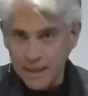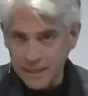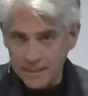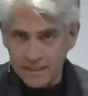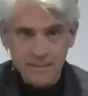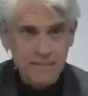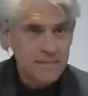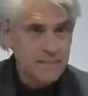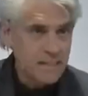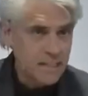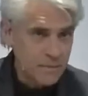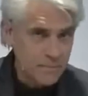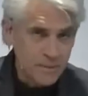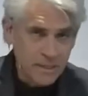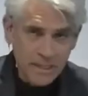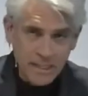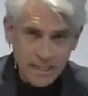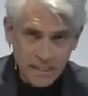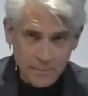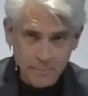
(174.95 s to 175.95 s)
that is,
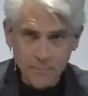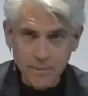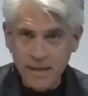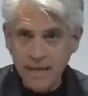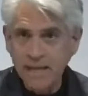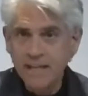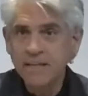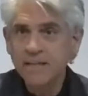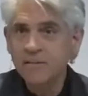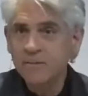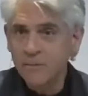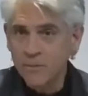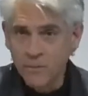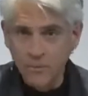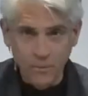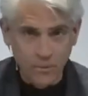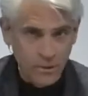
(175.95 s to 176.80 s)
sleeping in a bed,